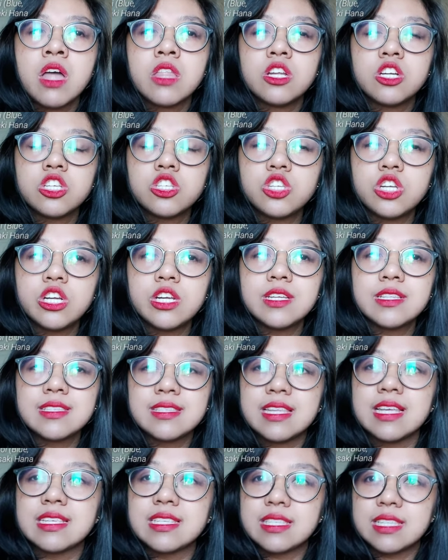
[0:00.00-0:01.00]
there's certain
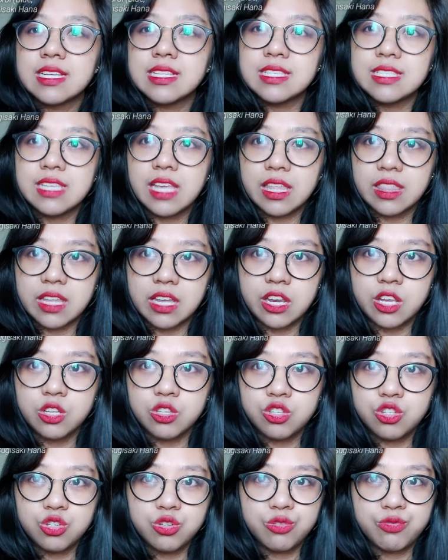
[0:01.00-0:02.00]
distancing that you
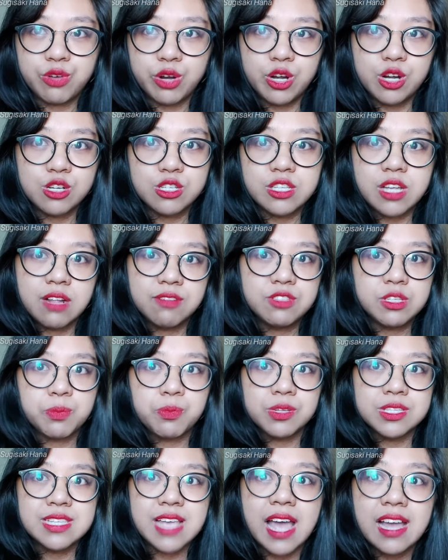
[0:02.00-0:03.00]
do for yourself to
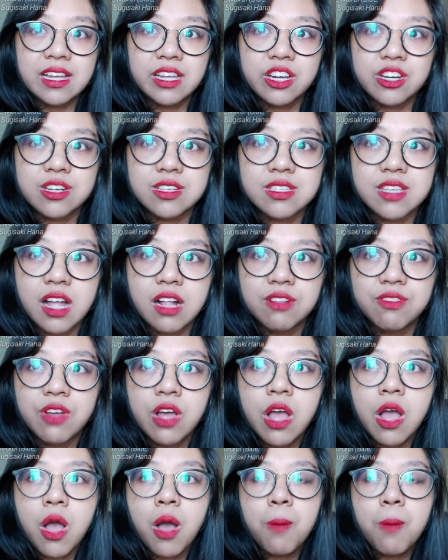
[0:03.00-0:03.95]
protect yourself.